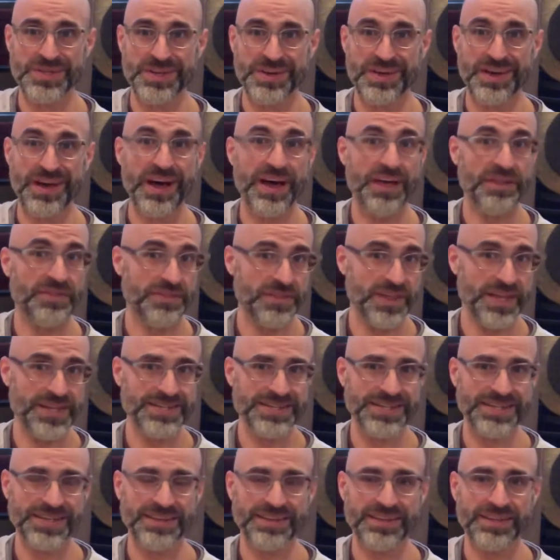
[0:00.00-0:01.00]

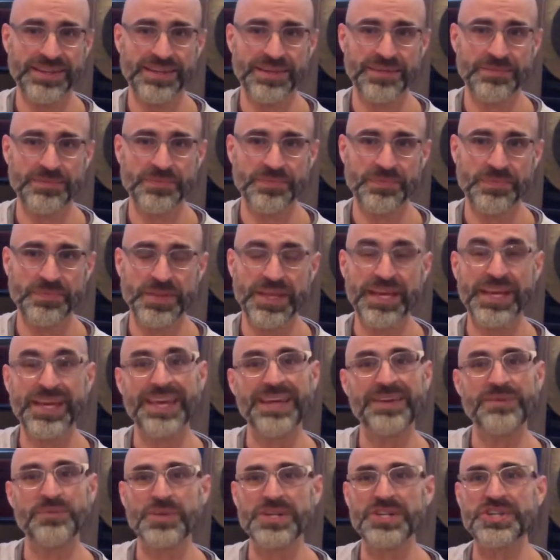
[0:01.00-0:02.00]
authentically.
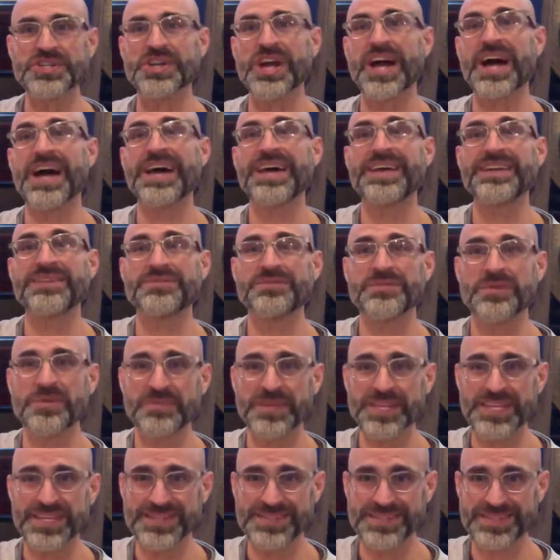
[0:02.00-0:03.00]
Again, we shine from
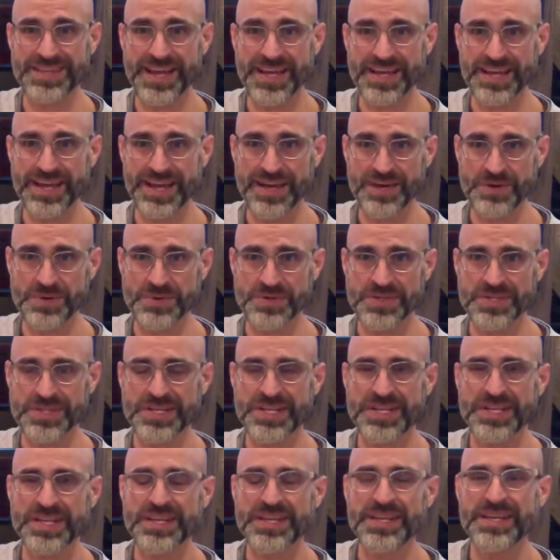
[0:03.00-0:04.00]
the inside out.
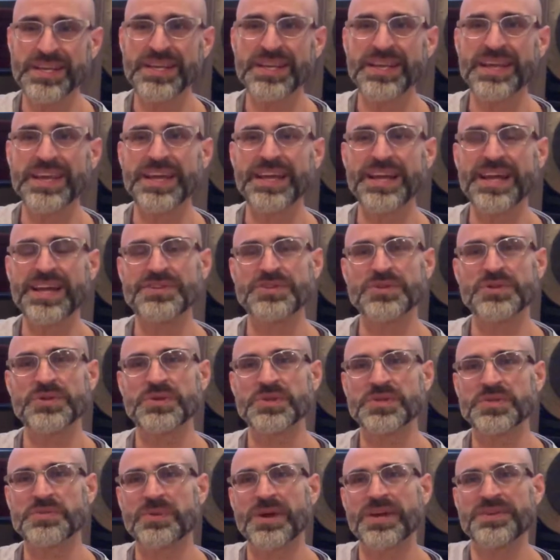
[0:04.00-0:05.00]
And as you
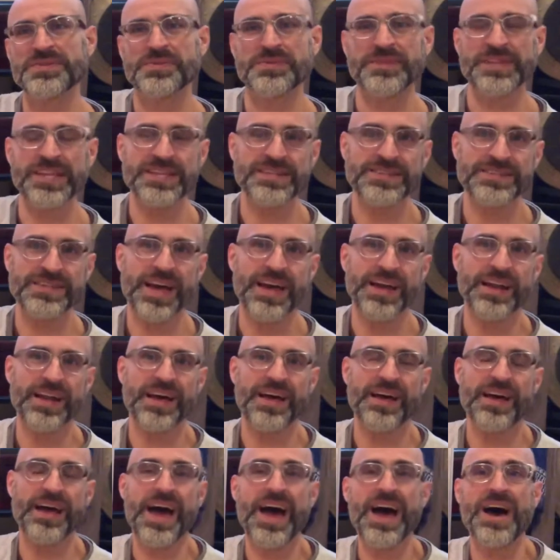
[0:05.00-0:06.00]
express from the inside
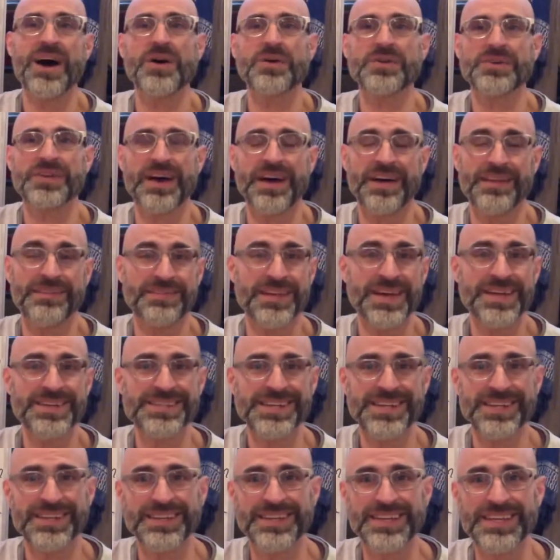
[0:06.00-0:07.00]
out
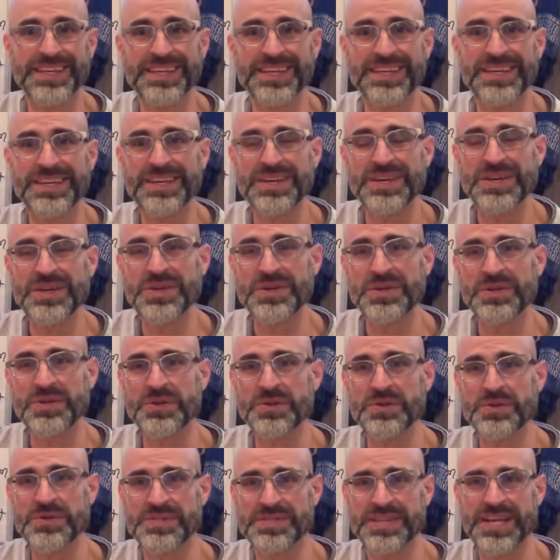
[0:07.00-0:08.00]
authentically,
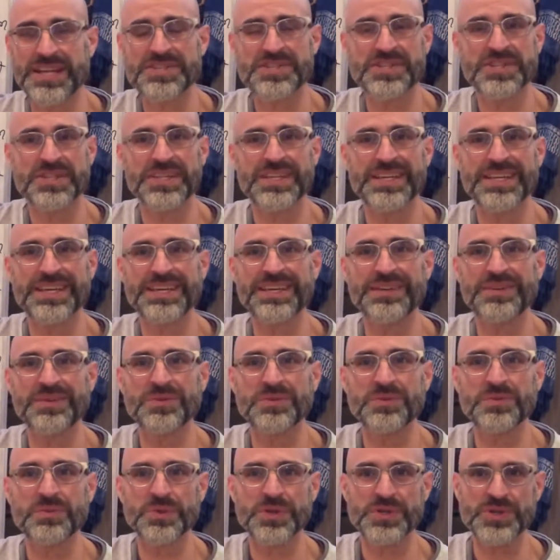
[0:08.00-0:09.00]
you essentially
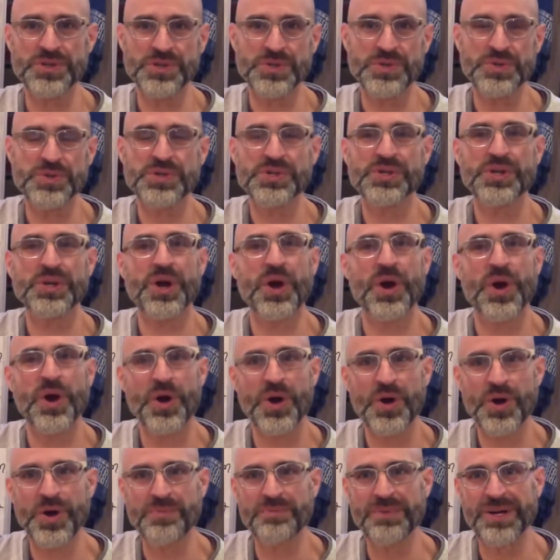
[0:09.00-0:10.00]
reduce
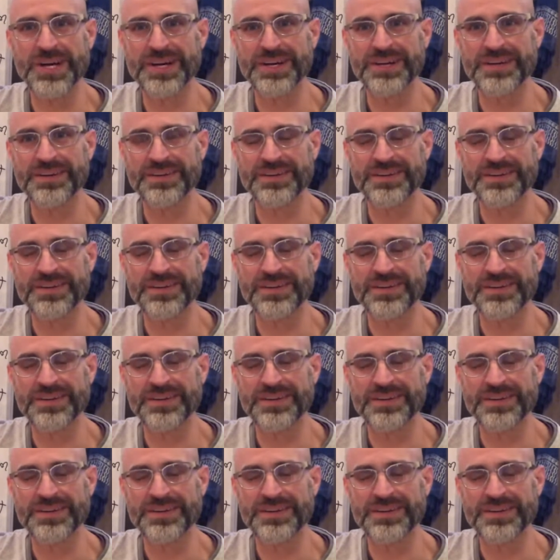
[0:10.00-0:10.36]
karma.